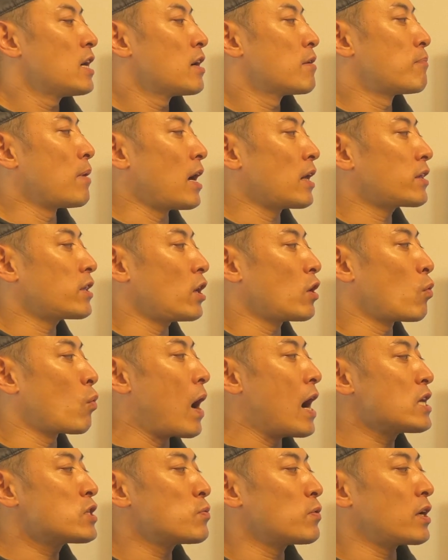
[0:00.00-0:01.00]
But you know,
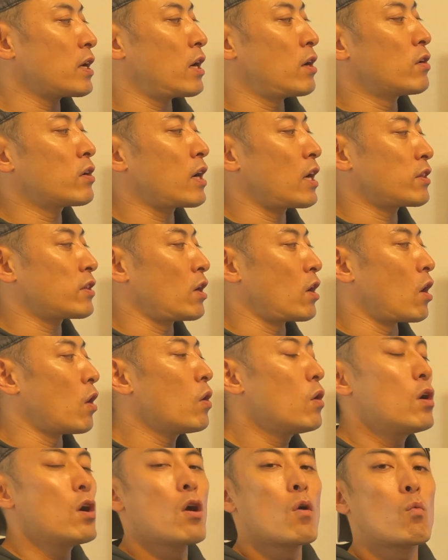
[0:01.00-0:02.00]
once we're gonna look at, you
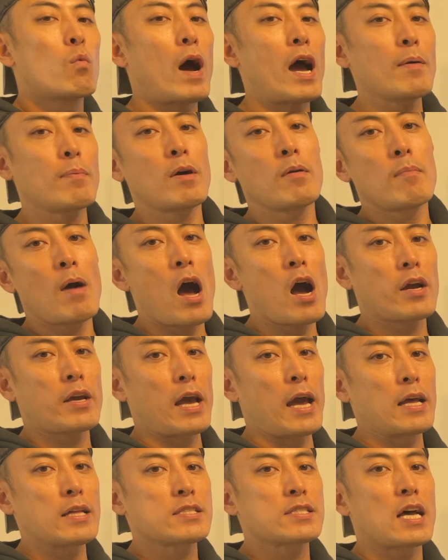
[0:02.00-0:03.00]
know, rival
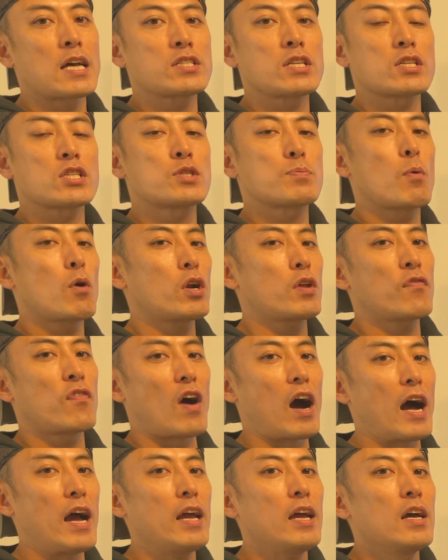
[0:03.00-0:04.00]
market such as
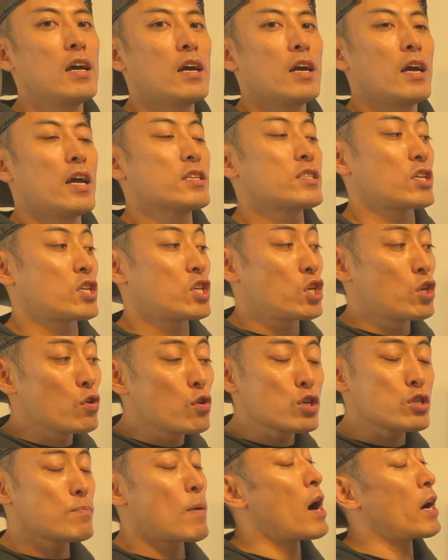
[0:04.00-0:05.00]
Spotify, it's a
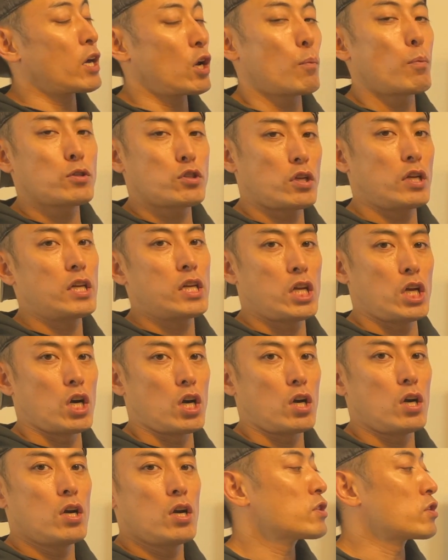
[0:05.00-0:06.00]
huge market opportunity
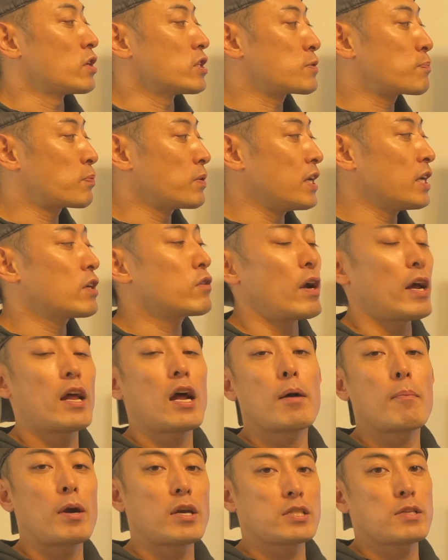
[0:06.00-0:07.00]
here. So it's pretty great,
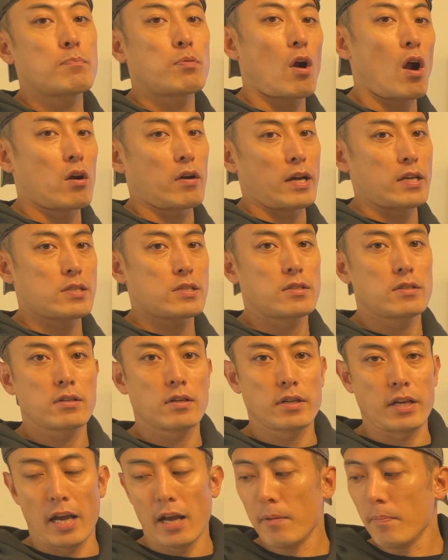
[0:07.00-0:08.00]
amazing progress.
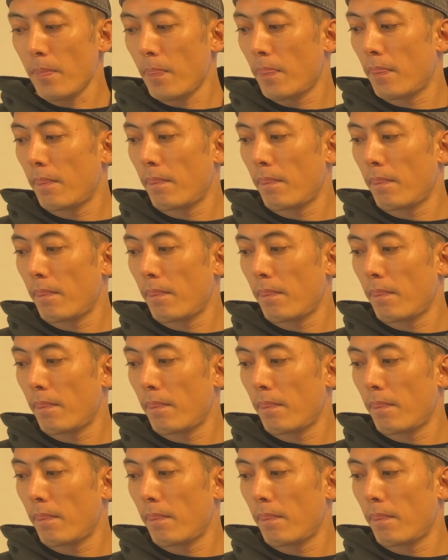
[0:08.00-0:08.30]
Okay?